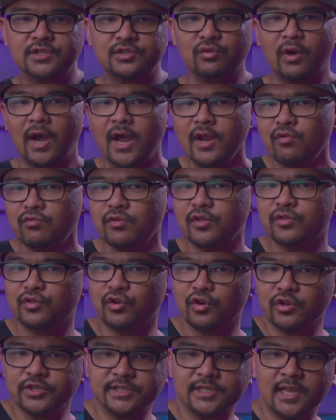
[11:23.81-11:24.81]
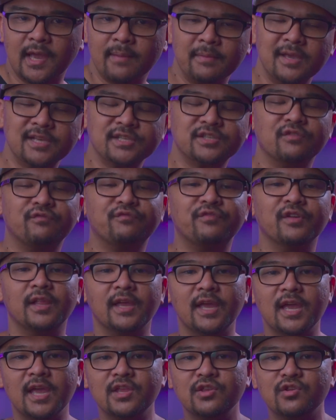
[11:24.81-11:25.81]
so I know the third step is to fill
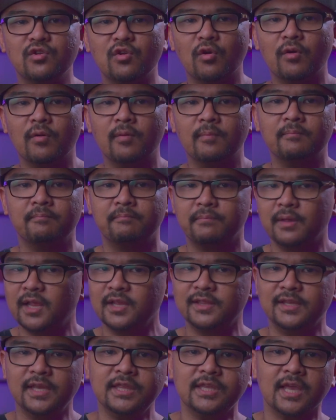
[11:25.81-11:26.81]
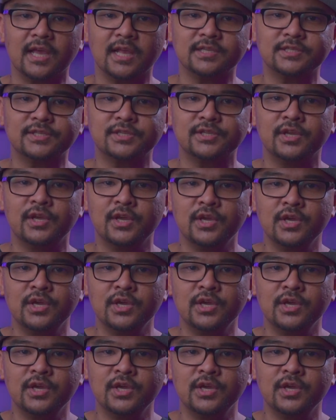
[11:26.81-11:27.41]
in your billing details.